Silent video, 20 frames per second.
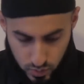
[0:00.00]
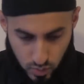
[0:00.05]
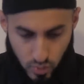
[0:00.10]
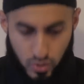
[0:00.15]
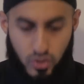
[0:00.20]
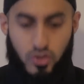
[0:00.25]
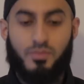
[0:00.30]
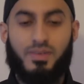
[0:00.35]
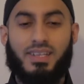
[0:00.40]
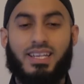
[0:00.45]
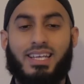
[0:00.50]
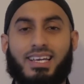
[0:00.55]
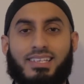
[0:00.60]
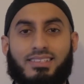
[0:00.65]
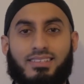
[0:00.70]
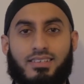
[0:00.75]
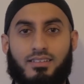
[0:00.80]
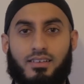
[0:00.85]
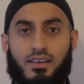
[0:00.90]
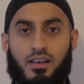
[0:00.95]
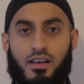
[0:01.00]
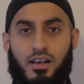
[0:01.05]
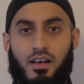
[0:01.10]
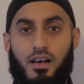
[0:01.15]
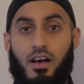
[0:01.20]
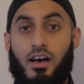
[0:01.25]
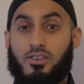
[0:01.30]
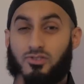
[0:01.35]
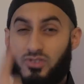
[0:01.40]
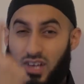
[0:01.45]
we were humiliated.
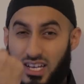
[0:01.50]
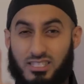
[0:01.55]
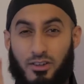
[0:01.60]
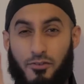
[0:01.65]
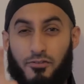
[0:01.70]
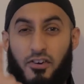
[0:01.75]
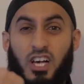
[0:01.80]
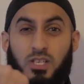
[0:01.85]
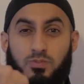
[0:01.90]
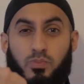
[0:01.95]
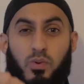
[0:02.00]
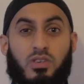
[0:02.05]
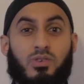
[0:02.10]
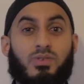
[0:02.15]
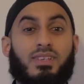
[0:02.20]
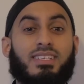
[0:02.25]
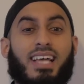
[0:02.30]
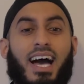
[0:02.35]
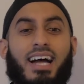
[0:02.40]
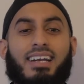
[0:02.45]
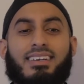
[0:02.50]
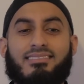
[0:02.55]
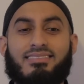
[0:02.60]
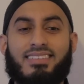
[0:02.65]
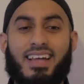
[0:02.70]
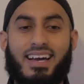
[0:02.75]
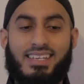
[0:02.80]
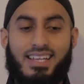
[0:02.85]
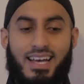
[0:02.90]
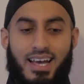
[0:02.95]
So that's the first point you need to
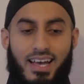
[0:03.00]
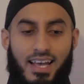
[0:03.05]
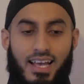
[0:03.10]
understand,